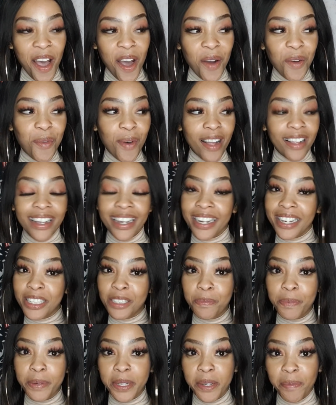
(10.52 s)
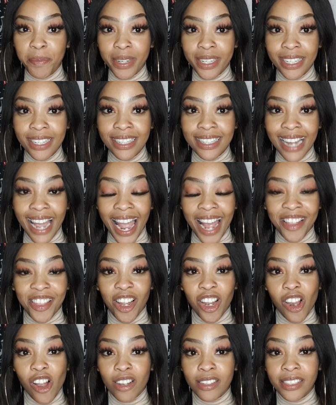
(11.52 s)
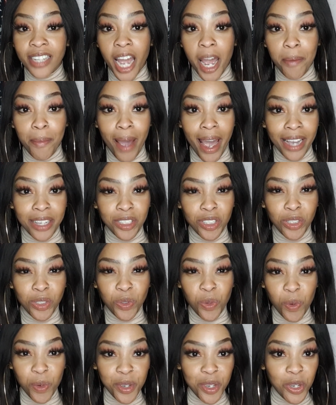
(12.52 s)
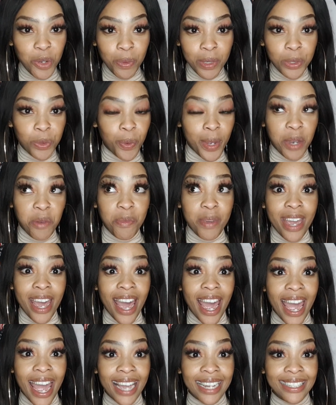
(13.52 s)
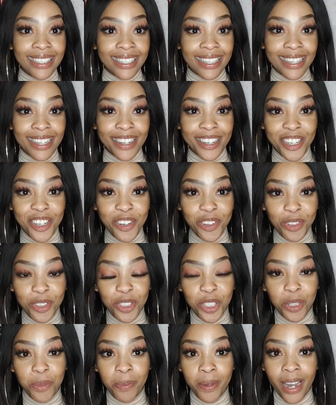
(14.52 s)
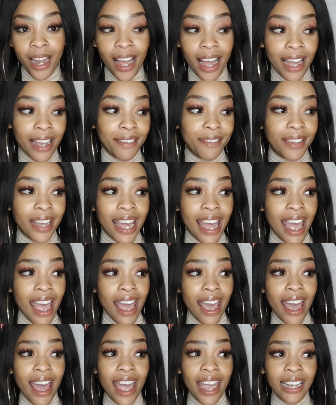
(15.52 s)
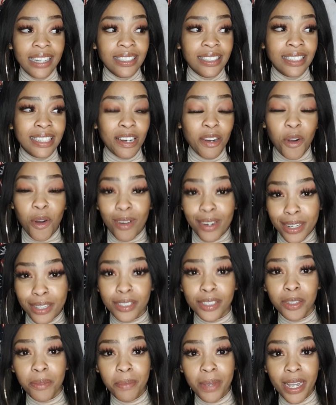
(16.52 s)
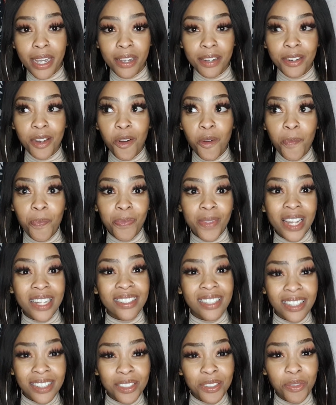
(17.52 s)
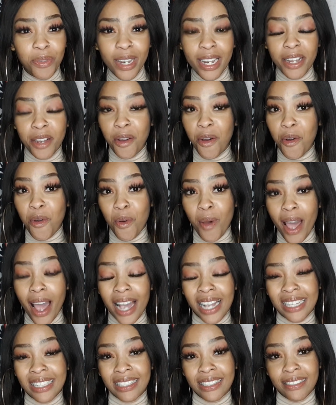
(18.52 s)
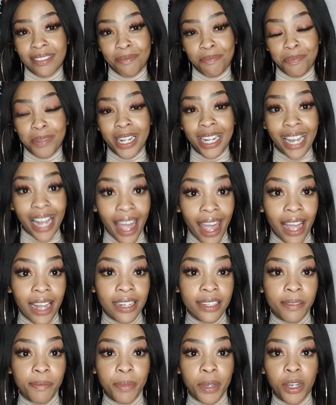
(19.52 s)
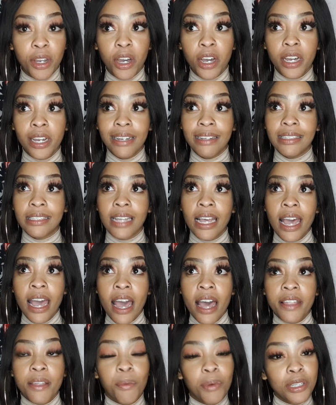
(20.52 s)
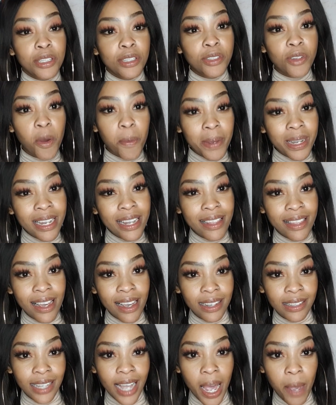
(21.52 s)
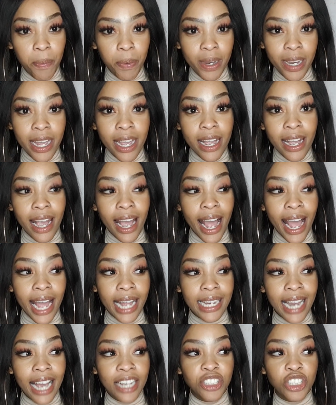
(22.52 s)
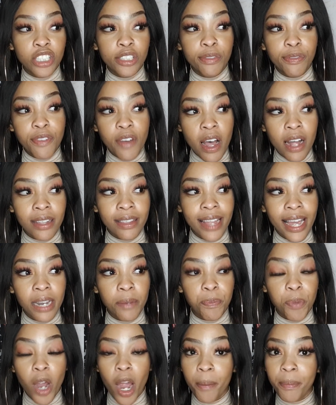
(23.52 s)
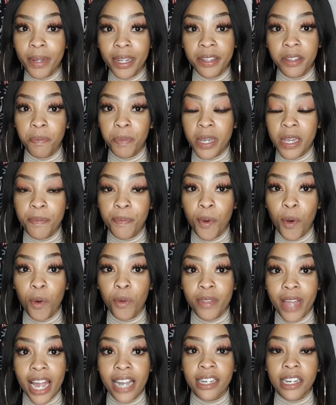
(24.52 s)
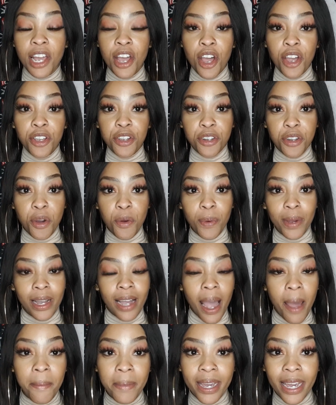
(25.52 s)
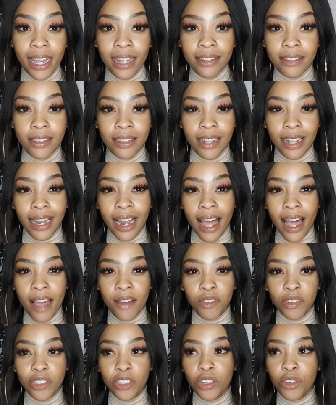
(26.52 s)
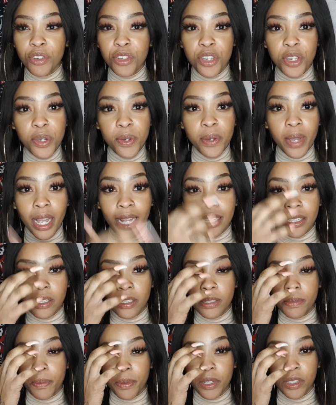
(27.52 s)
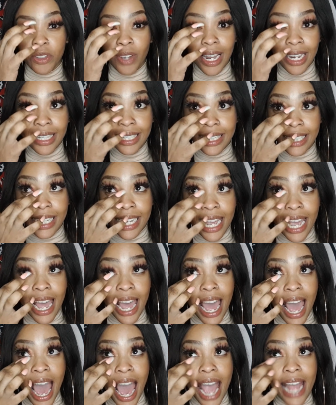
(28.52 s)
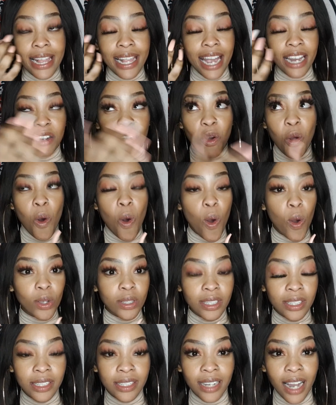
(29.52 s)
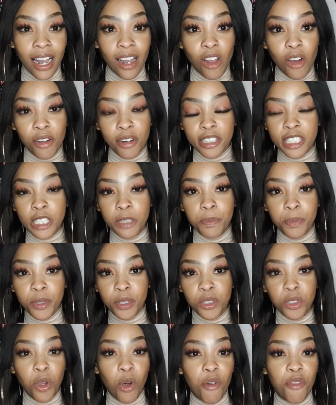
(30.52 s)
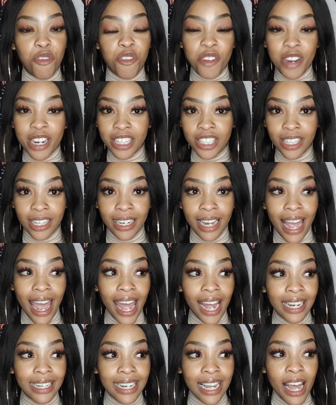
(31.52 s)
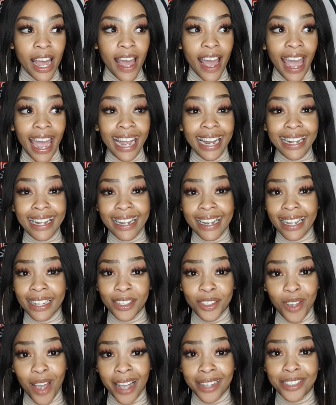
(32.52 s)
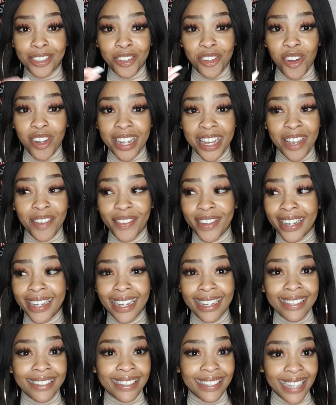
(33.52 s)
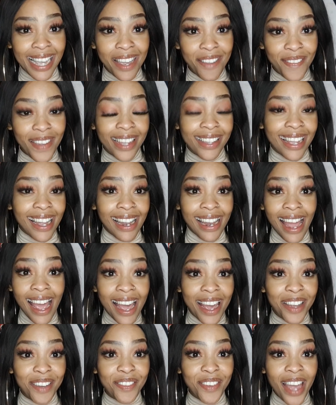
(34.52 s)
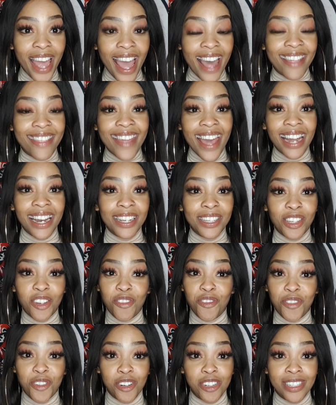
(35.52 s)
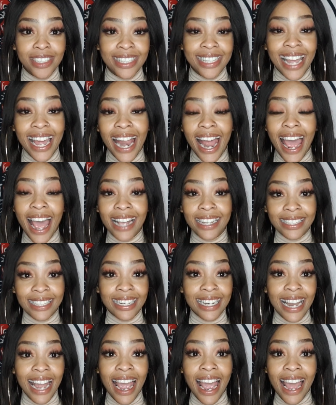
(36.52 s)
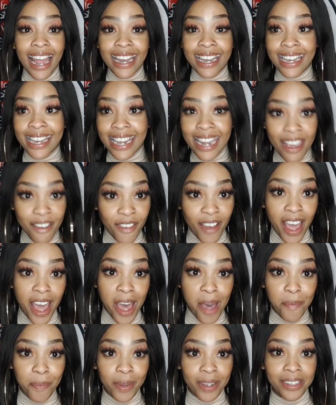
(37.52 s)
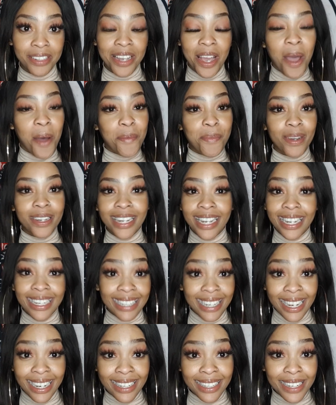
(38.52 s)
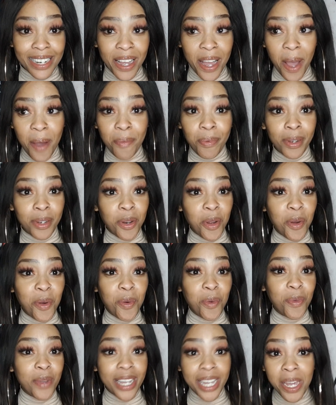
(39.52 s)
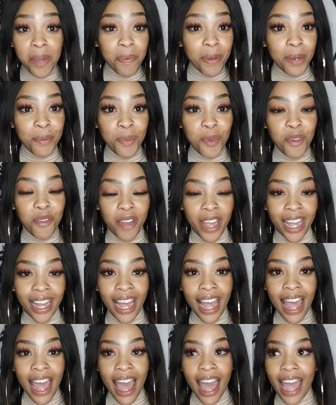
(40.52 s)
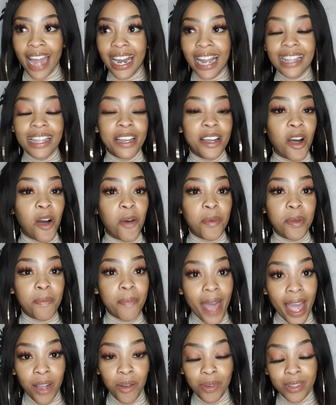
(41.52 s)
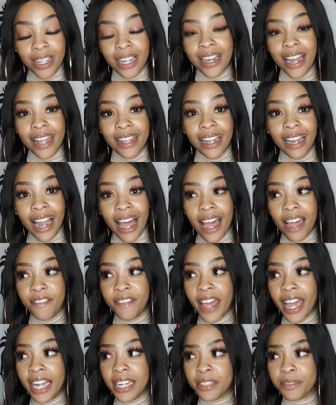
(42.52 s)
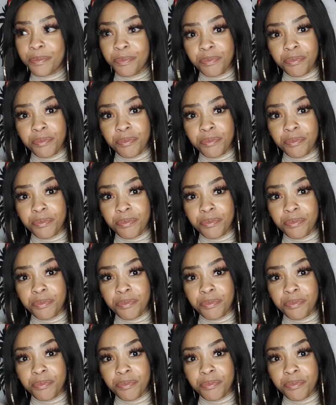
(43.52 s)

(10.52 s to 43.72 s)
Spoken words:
Well, it has been a minute, and the last time I saw you was when we had the YouTube live. And according to me, it didn't really go as planned because there were so many things happening, and I just felt that probably the people that were coming into the live were still new into spirituality, and that caused a lot of spiritual friction, and it led to us not even saving the live. That is a first. That hasn't never happened, but it did. But we keep it moving, and I think I'll be back with another live. And